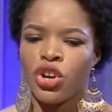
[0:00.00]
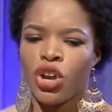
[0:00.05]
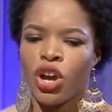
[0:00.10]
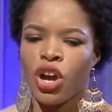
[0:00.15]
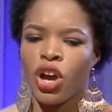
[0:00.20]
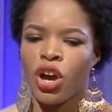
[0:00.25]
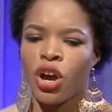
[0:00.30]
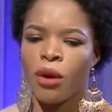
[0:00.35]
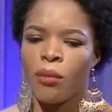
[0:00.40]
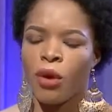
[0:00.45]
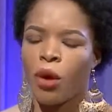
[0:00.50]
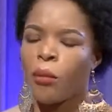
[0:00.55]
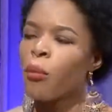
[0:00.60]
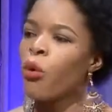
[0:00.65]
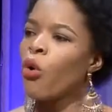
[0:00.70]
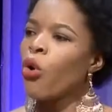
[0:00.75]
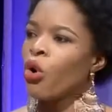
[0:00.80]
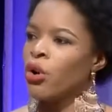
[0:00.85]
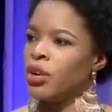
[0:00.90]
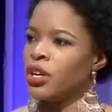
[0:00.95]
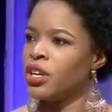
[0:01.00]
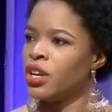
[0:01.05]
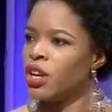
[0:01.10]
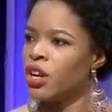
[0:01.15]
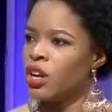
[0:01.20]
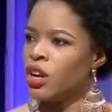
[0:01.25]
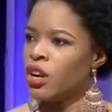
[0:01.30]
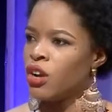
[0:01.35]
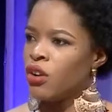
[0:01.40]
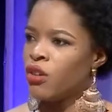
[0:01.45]
um, a pawn
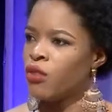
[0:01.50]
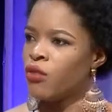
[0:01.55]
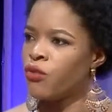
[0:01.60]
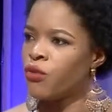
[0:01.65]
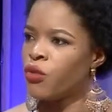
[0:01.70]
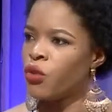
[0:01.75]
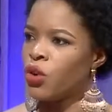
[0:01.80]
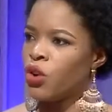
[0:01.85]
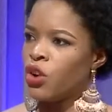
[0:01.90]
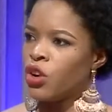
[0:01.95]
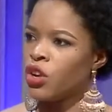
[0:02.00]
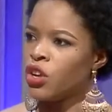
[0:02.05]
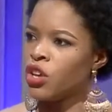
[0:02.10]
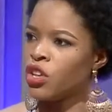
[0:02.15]
for mm.